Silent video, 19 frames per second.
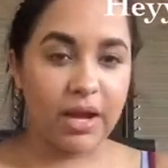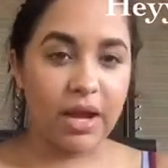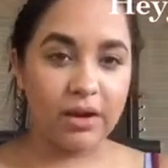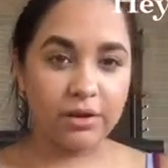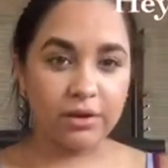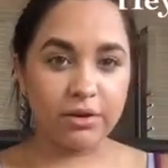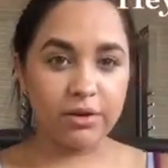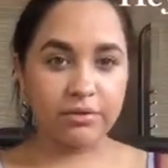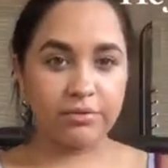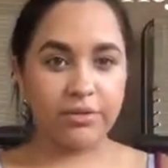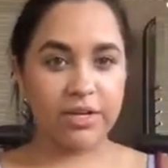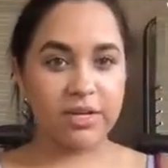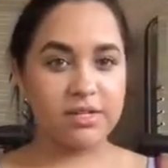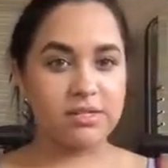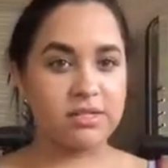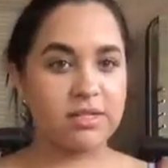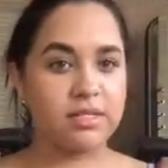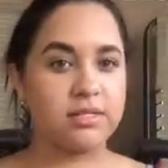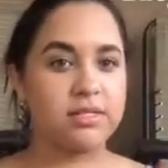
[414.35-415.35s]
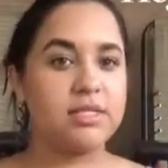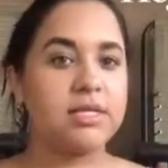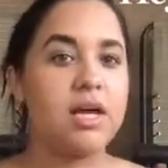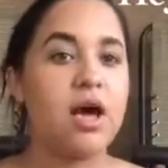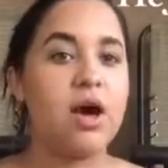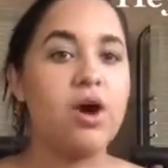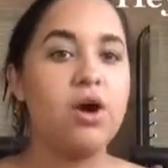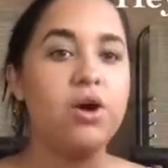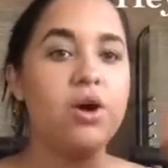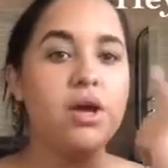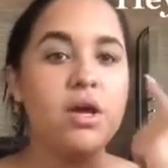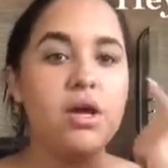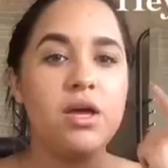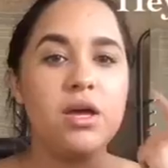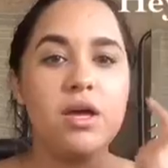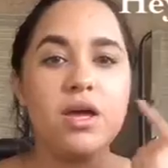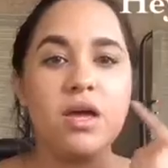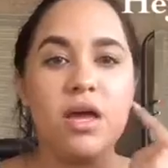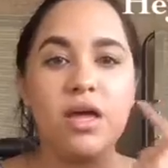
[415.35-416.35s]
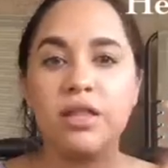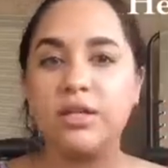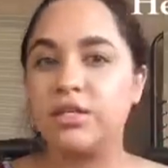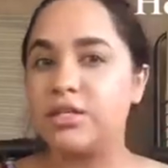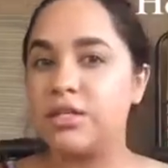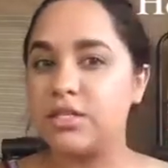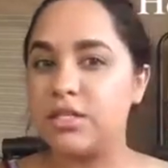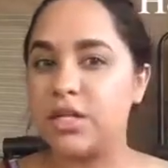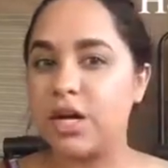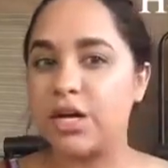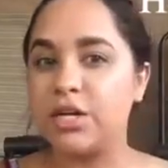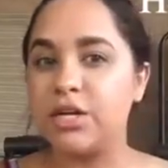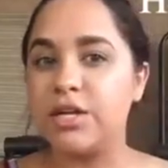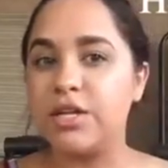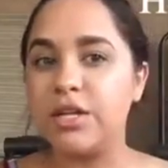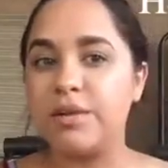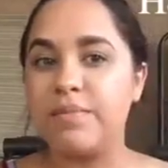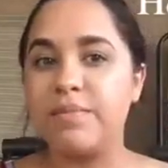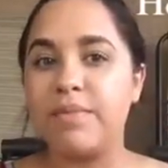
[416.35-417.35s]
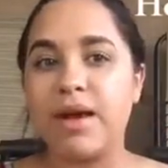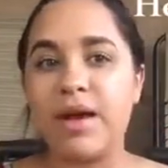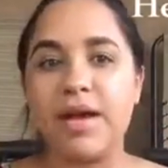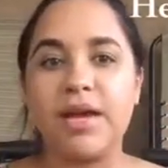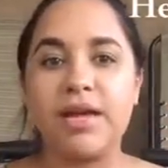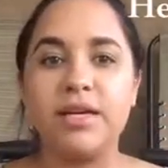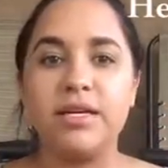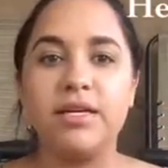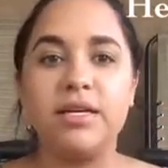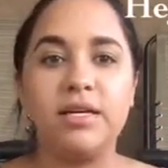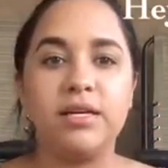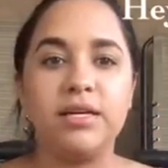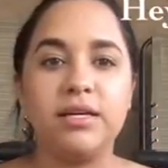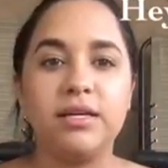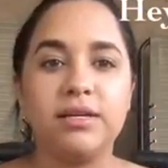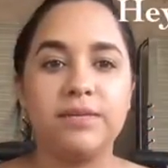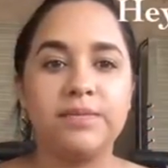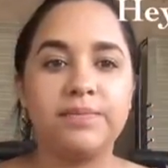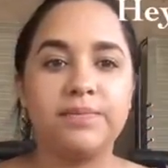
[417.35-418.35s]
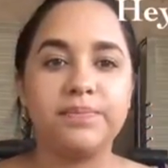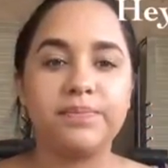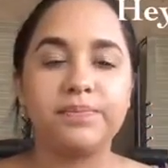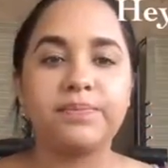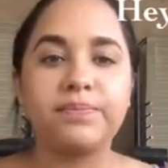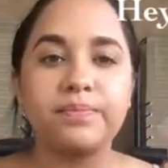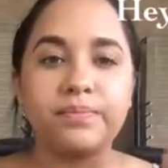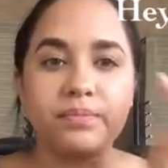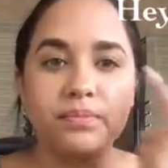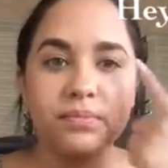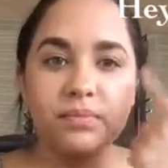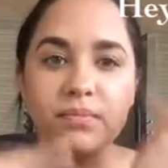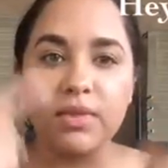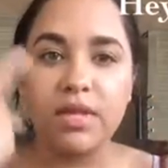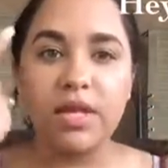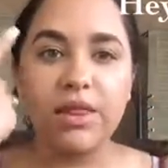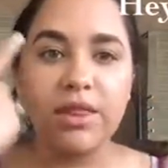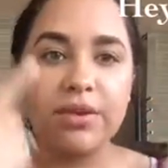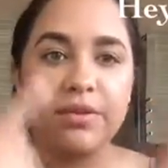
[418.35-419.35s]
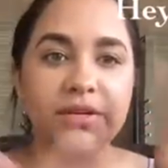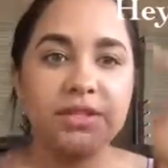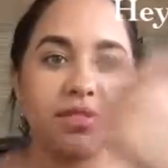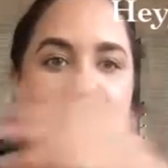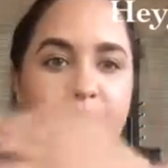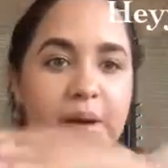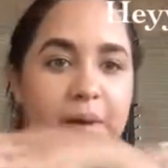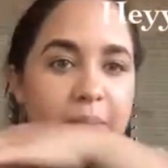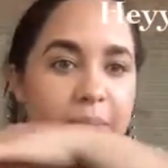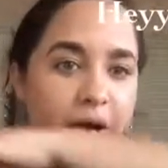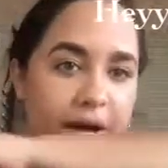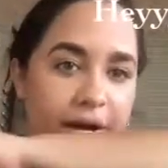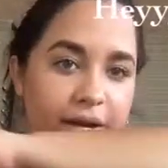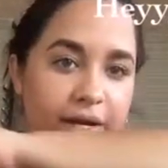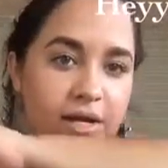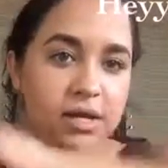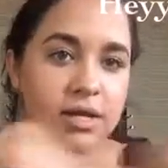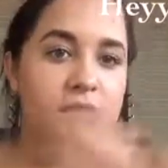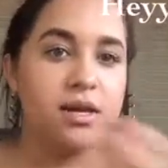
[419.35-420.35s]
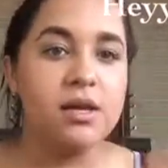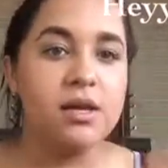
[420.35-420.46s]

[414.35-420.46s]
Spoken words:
I don't know if you guys can tell. It looks darker than the rest of my body.